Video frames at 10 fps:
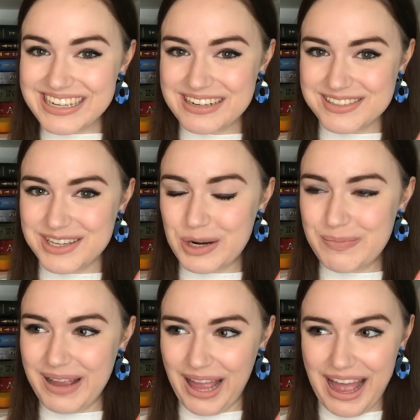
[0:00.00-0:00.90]
Here's to
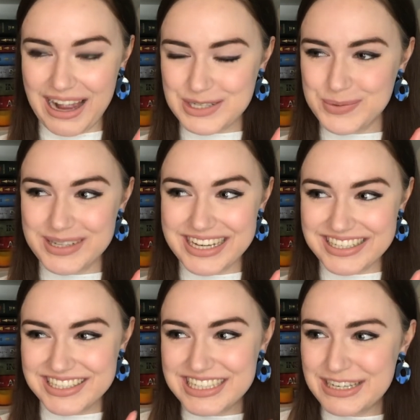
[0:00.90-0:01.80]
hoping I actually
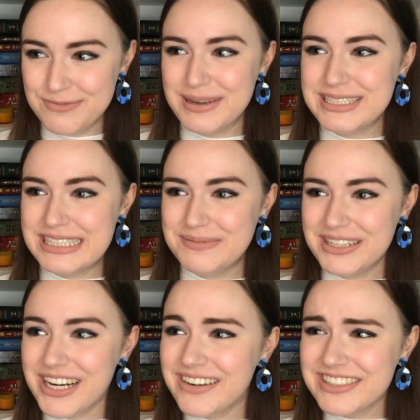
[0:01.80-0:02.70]
achieve my
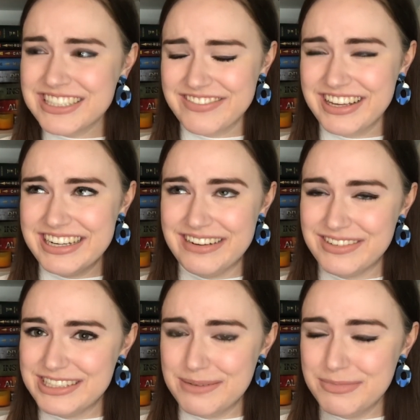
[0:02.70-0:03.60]
TBR, which I've like
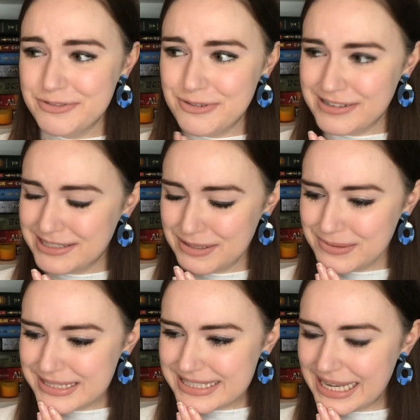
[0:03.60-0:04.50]
never done before, so
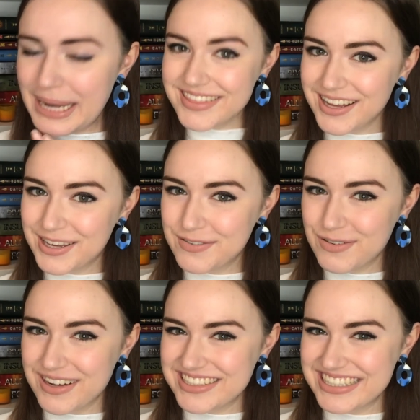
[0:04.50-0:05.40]
we'll see. Thank you for
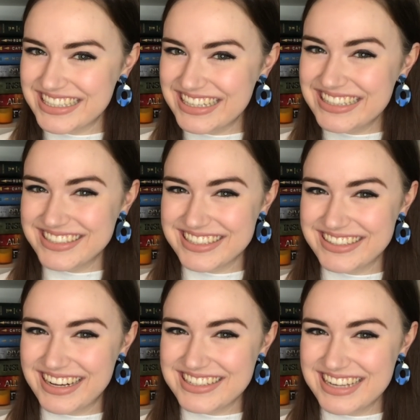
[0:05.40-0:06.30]
watching. I'll see you
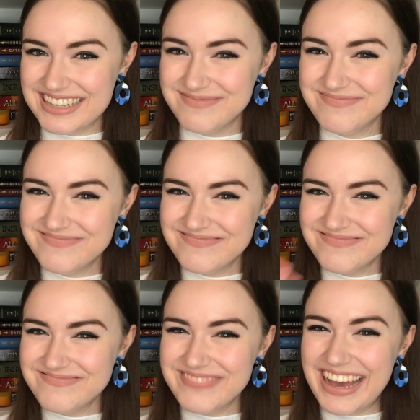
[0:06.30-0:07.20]
next time.
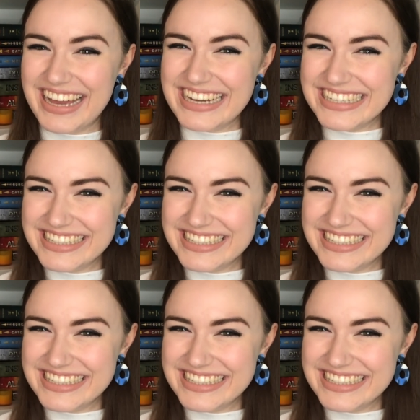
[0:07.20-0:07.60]
Bye.